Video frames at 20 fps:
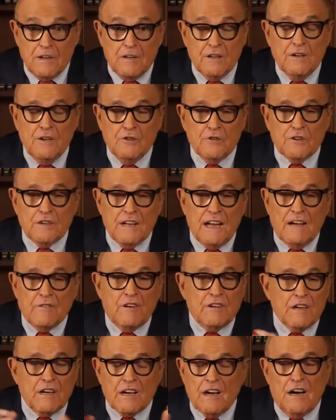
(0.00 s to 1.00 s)
forbid, you could
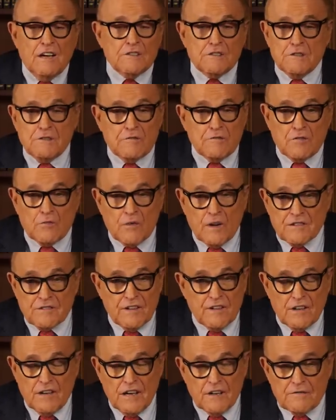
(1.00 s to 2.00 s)
have on your conscience for the
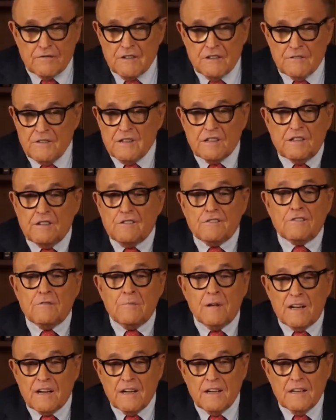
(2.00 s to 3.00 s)
rest of your life that you kill
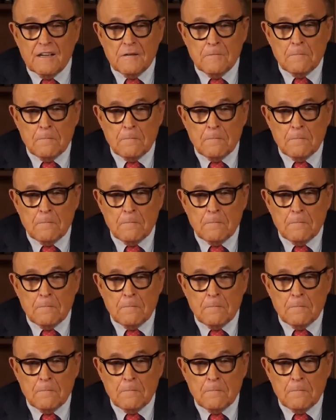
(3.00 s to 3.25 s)
somebody.